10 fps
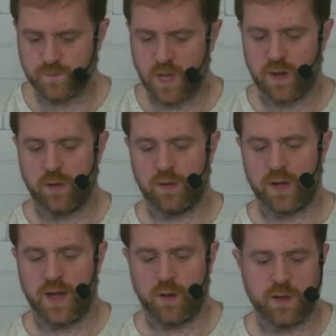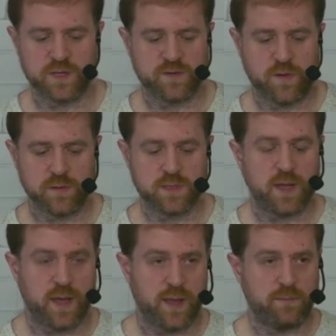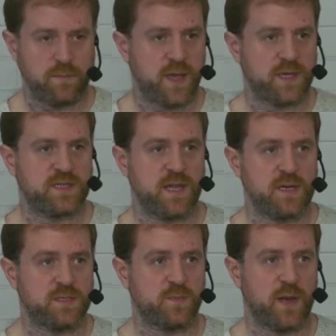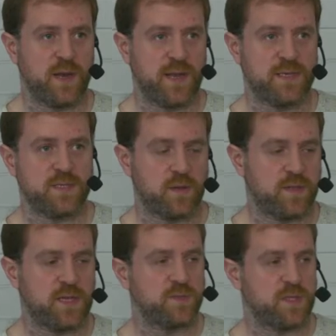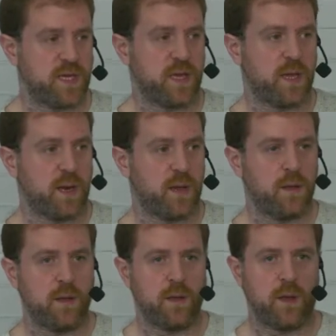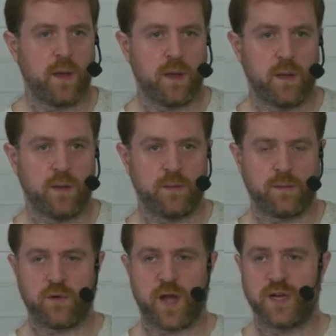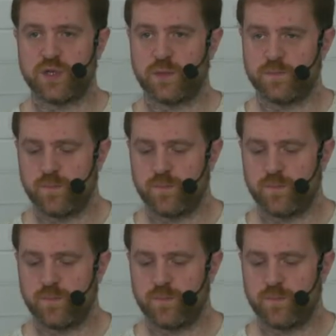and you can now ask Vault, hey, extend my lease on this particular credential,